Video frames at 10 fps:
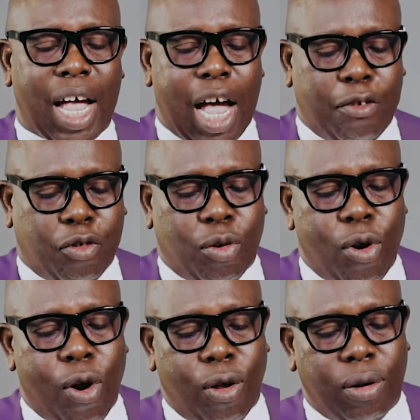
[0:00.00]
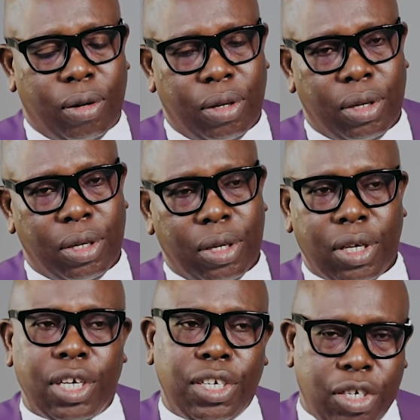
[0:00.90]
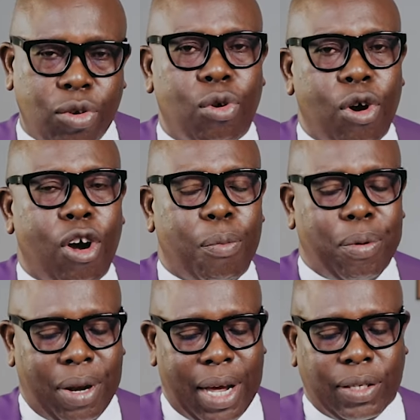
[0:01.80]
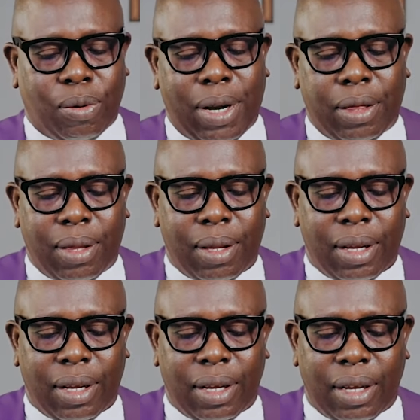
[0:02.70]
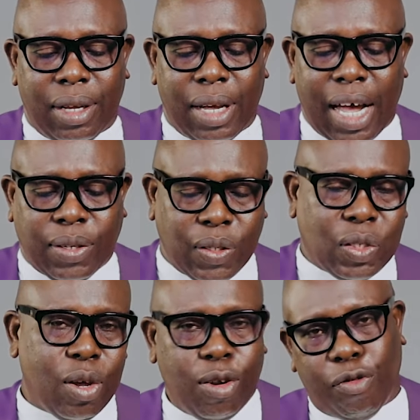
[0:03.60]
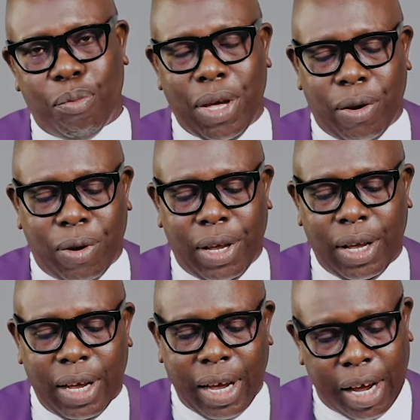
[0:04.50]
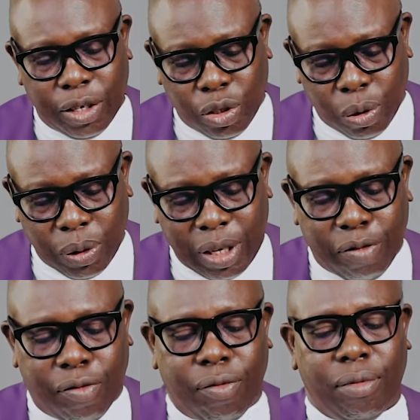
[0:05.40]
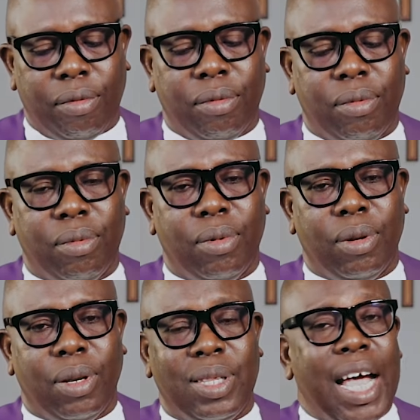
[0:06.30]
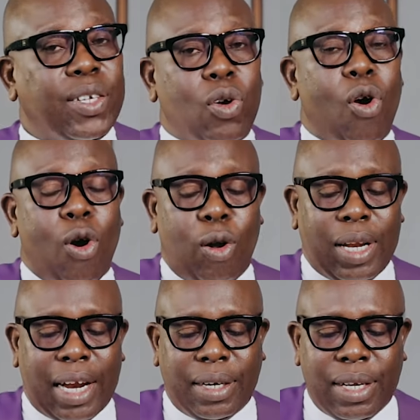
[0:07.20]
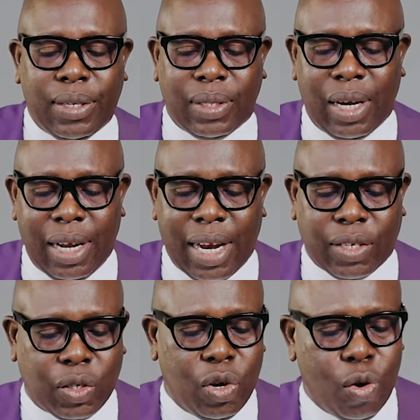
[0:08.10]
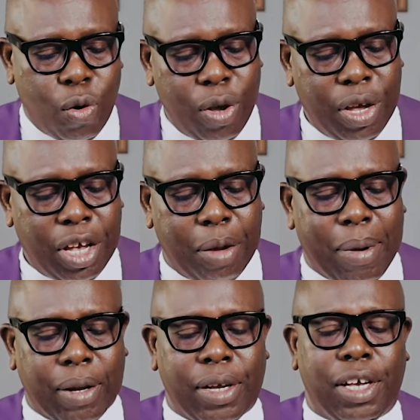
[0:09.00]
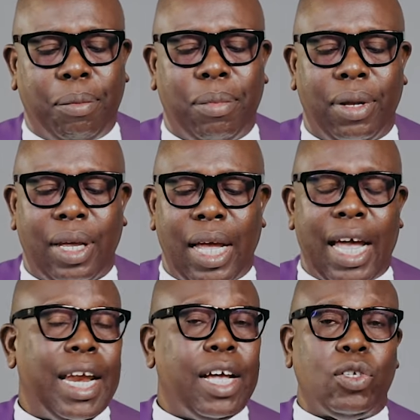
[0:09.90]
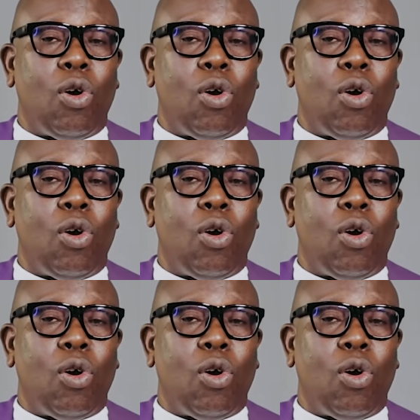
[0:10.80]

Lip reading: After all, he did grow up in Nazareth as a son of Mary and Joseph. That's all that these leaders know about him, and that's